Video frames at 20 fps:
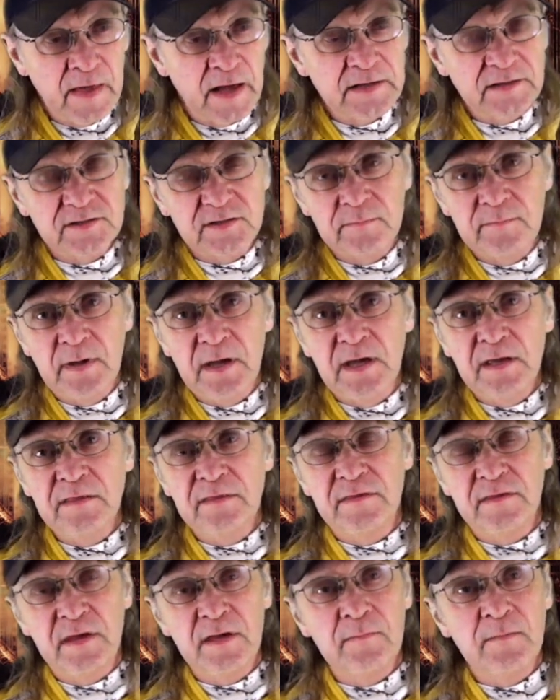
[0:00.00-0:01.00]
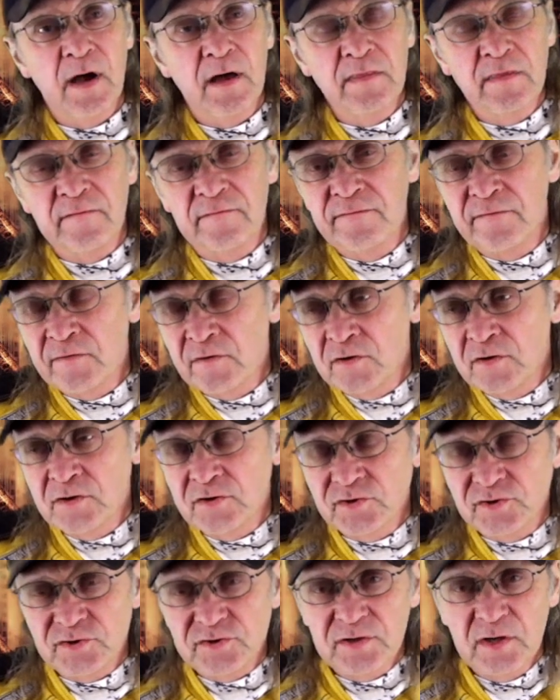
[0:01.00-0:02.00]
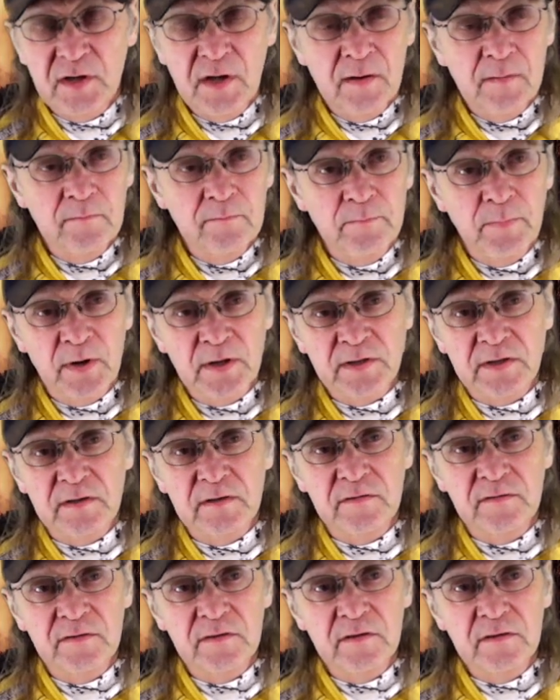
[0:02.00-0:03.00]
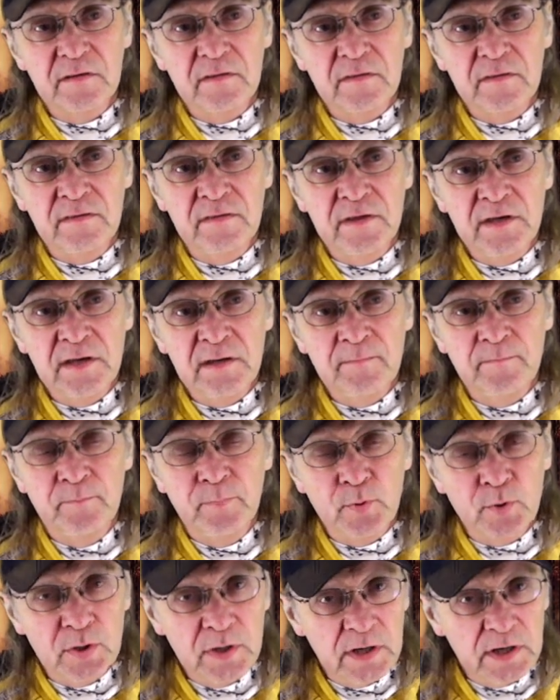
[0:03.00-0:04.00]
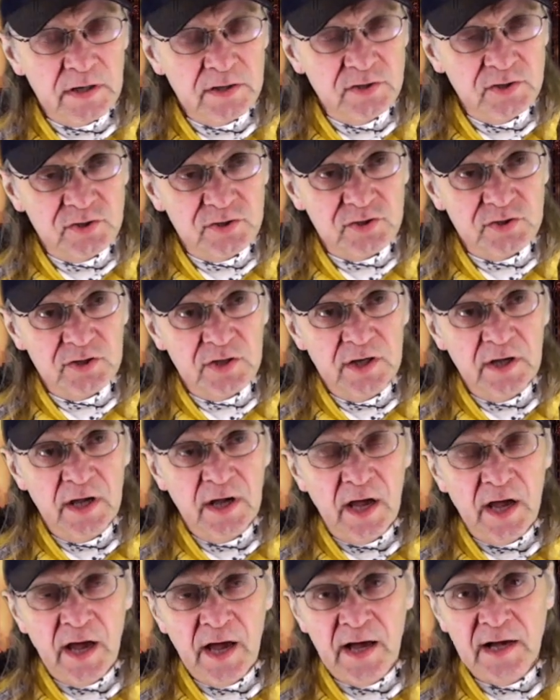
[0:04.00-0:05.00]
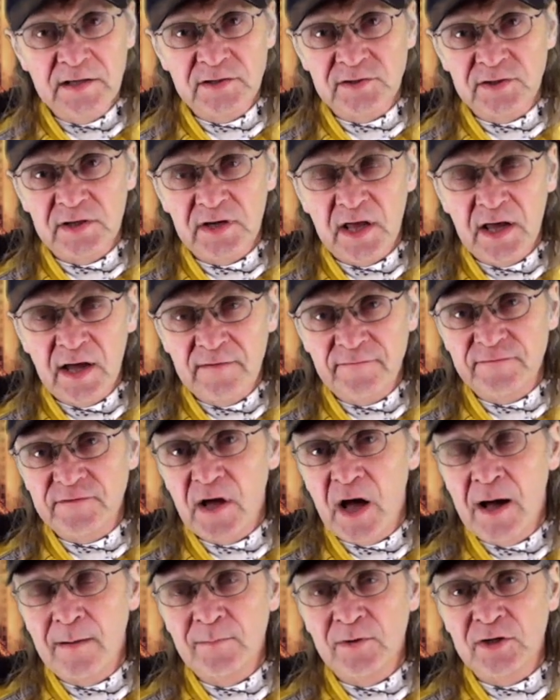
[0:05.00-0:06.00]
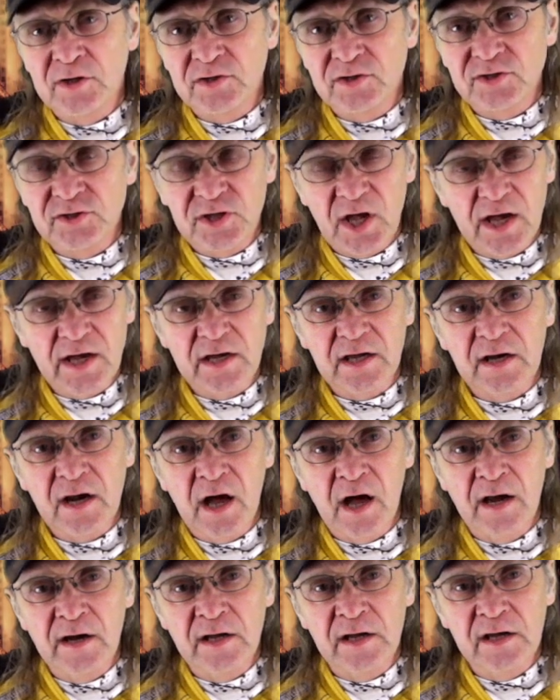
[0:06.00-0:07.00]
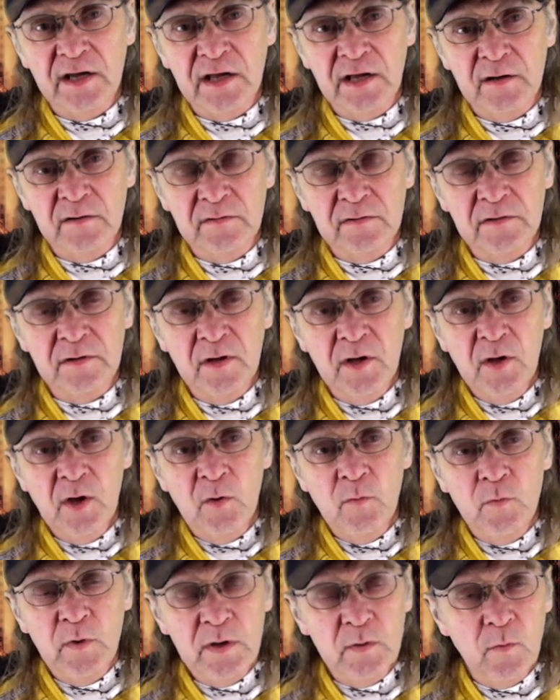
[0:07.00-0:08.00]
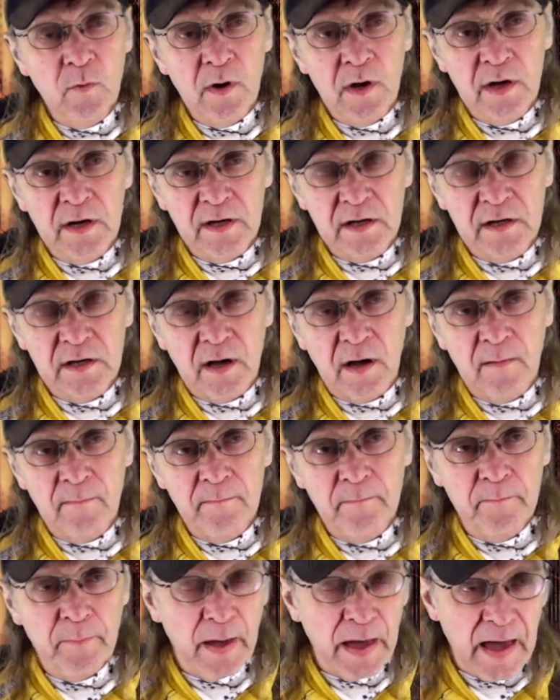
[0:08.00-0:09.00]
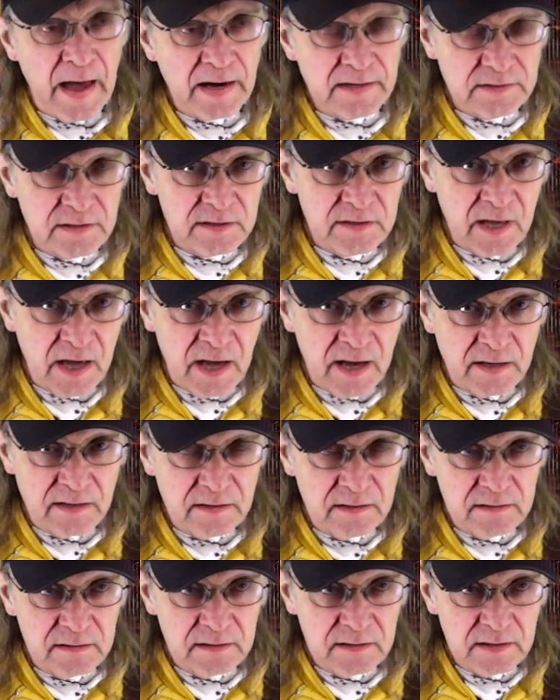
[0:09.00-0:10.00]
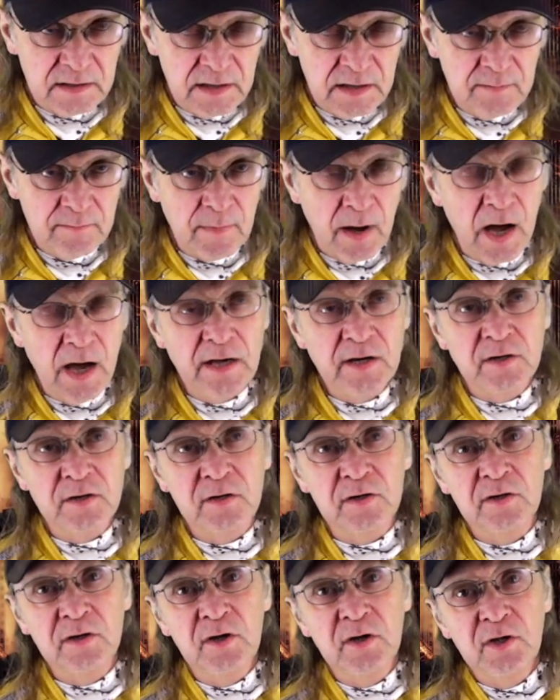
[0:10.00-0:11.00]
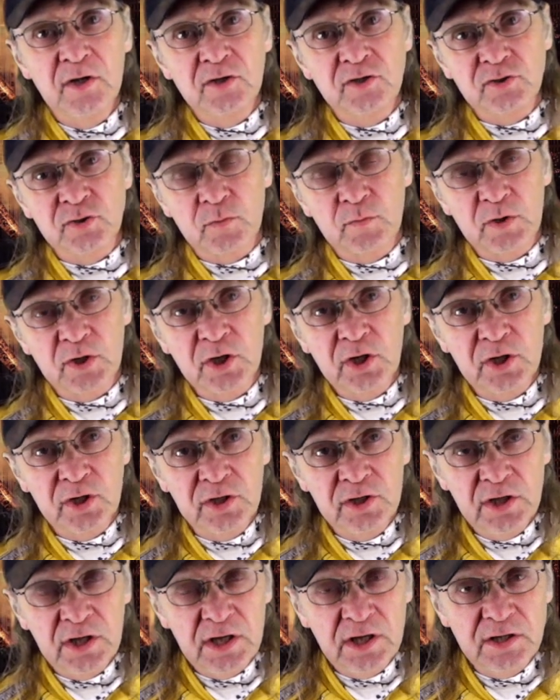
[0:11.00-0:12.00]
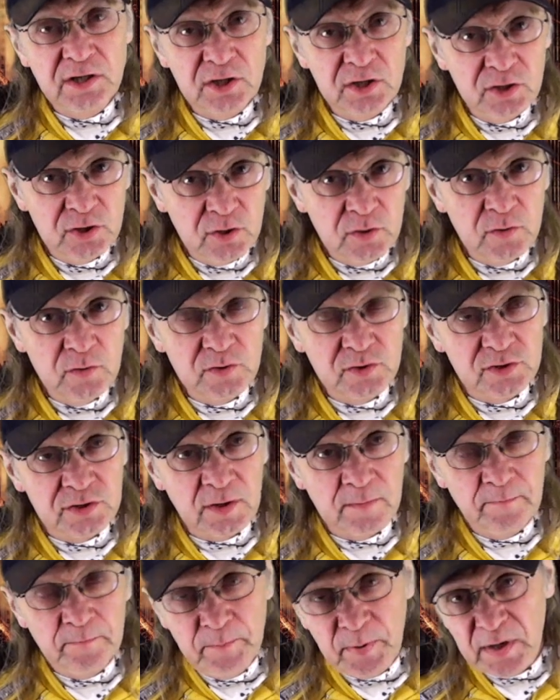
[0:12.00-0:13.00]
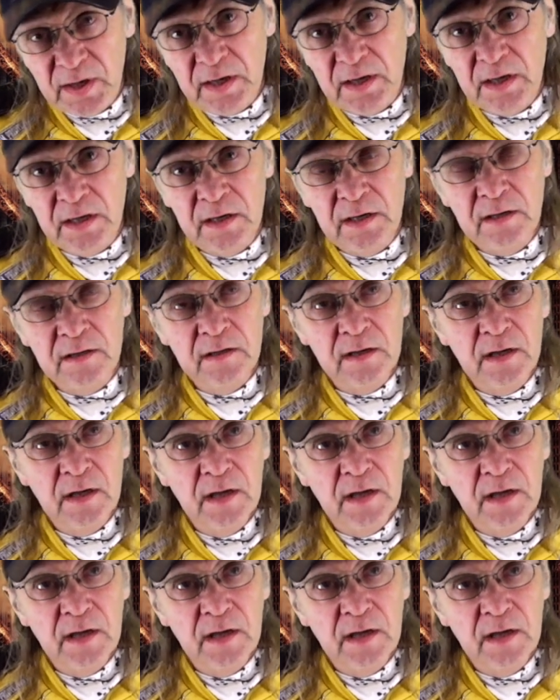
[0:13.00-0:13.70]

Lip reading: that's the main theme on the verse, but the bridge has an F dominant second on it, and we want to come back to that E minor, so we're going to need to use the B,